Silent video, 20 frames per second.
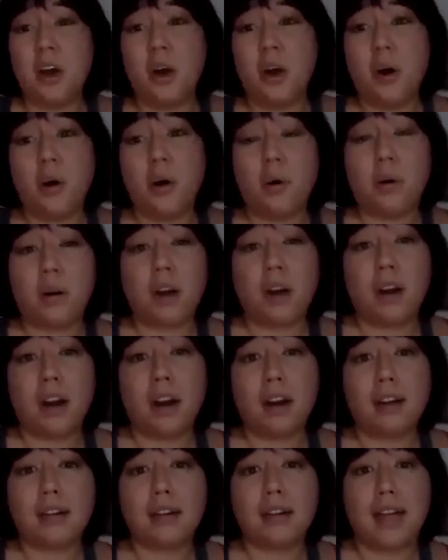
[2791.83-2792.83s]

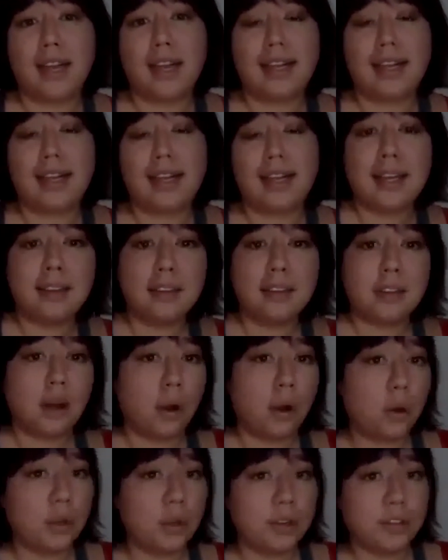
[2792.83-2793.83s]
or like
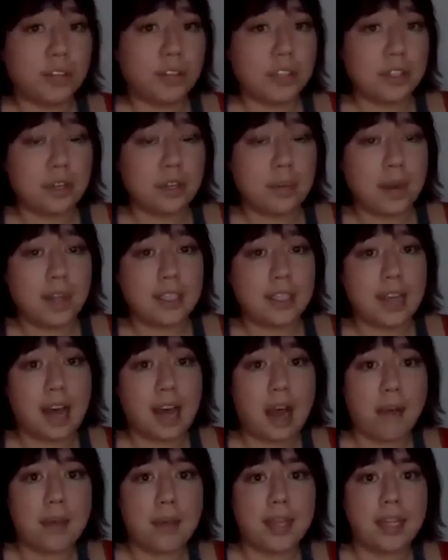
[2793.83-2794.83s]
hold it for a certain amount of
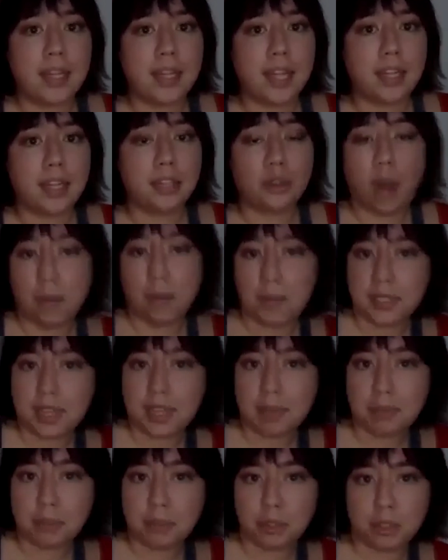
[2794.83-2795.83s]
time and then like drop the
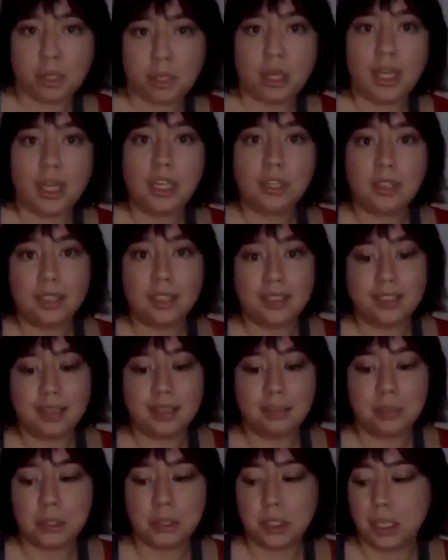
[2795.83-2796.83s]
temperature or increase the
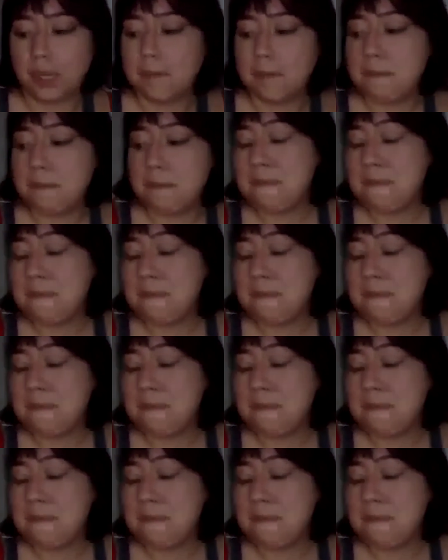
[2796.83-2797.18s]
temperature.